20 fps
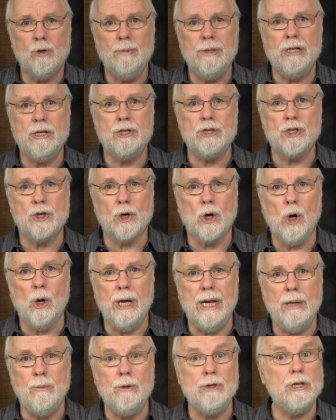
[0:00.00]
will be
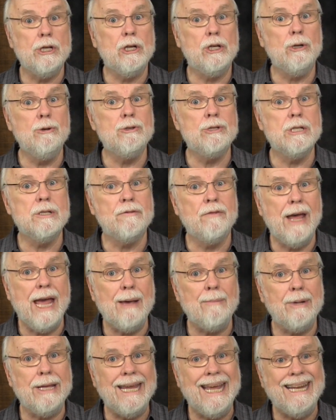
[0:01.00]
destroyed, which includes his
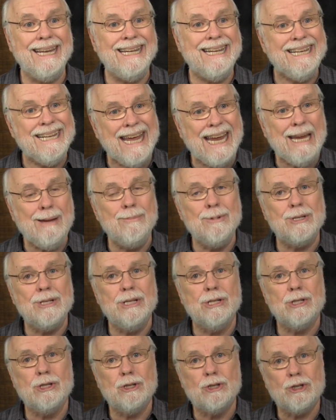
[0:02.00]
family, and it names
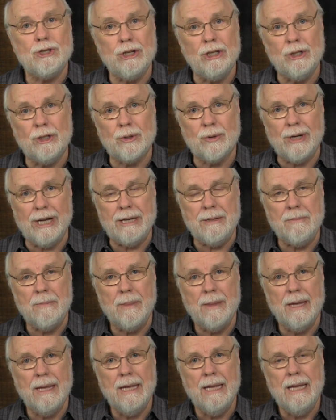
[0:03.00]
his children,
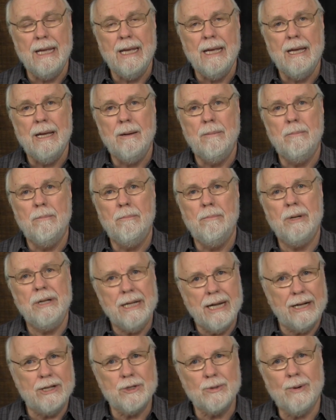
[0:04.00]
but
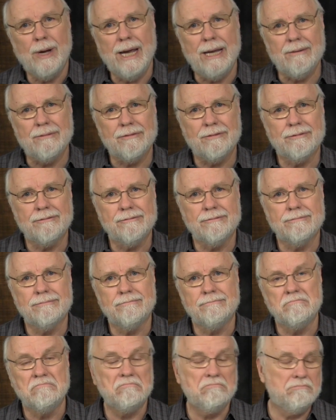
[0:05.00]
not his wife.
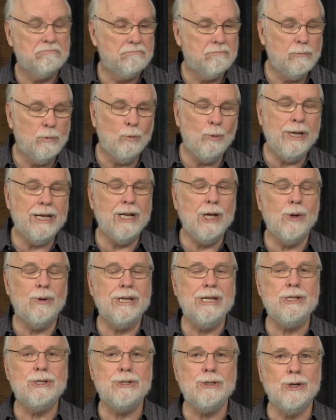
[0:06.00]
We can
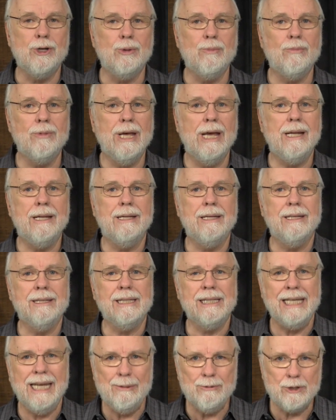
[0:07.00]
only assume that
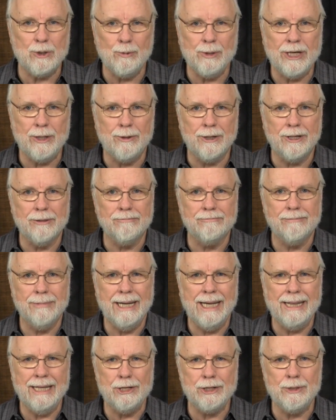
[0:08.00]
he was a widower
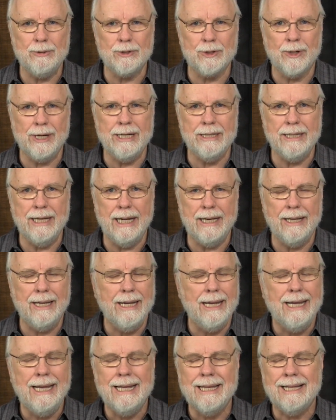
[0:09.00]
and that she was already dead.
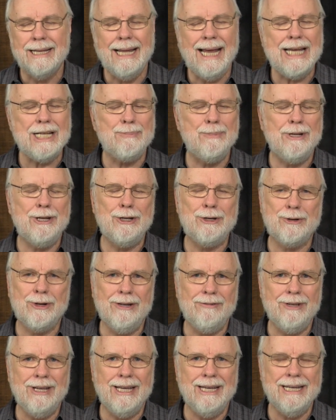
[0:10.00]
Last bit of
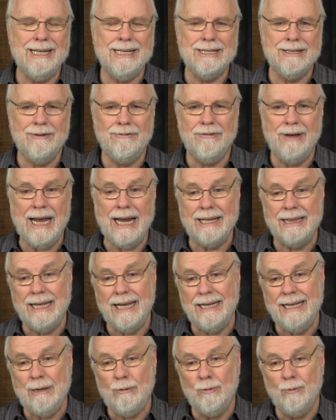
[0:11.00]
trivia is the fact
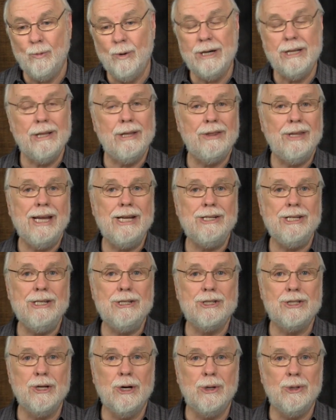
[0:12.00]
that one of the things he
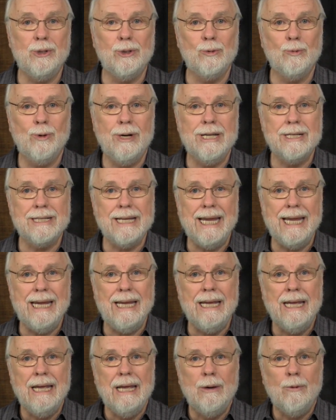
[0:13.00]
stole was
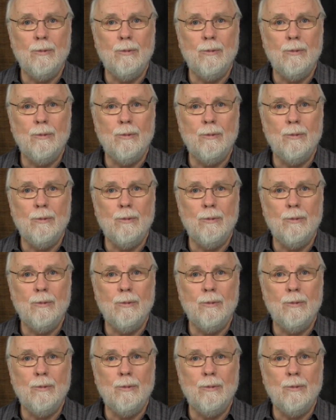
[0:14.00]
a